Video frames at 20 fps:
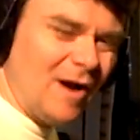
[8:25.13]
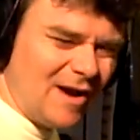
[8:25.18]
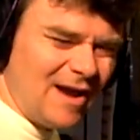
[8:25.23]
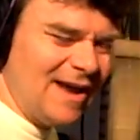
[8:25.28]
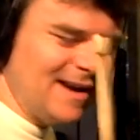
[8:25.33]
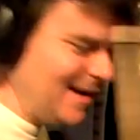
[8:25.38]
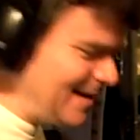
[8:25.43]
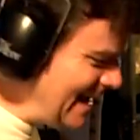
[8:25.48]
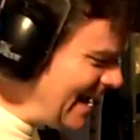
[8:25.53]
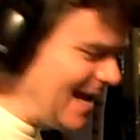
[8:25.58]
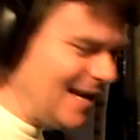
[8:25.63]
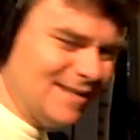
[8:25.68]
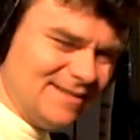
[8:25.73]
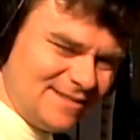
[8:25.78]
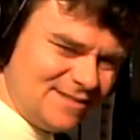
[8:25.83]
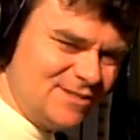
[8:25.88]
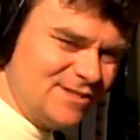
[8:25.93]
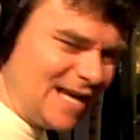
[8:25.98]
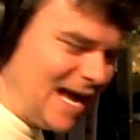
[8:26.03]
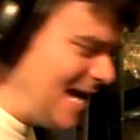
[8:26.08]
And again,
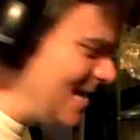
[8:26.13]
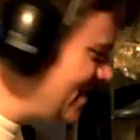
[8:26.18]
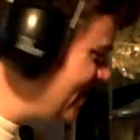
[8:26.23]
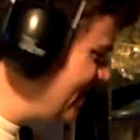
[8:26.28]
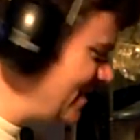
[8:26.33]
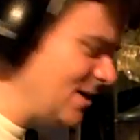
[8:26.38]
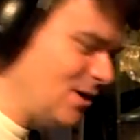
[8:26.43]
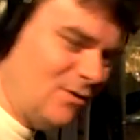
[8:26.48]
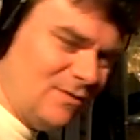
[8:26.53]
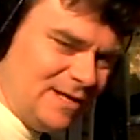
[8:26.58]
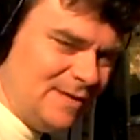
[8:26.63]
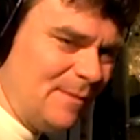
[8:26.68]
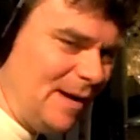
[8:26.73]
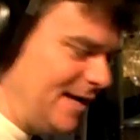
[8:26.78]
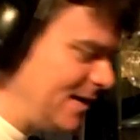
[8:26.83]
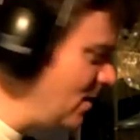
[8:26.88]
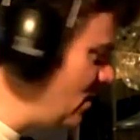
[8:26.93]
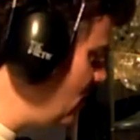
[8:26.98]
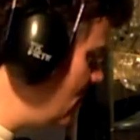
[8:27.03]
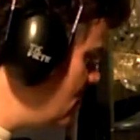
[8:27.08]
guys, you know, he might
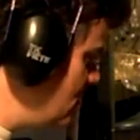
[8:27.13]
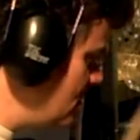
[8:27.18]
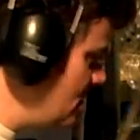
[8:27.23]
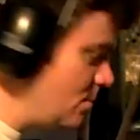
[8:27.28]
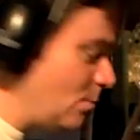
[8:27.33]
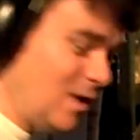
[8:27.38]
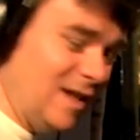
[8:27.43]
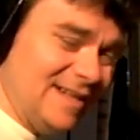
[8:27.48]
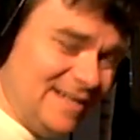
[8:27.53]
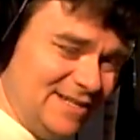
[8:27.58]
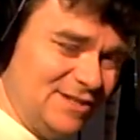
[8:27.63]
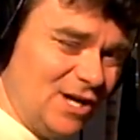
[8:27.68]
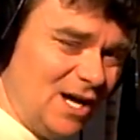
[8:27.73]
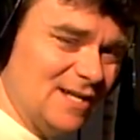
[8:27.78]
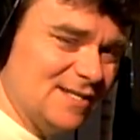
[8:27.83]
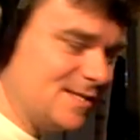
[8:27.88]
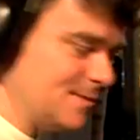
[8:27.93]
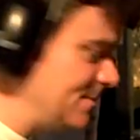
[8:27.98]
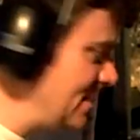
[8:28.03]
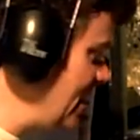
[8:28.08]
go, well, he
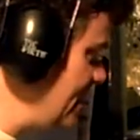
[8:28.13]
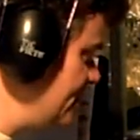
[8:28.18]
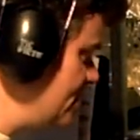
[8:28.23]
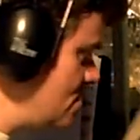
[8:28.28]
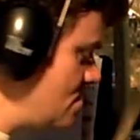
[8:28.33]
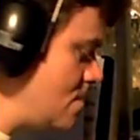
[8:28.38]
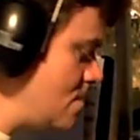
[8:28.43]
does sometimes.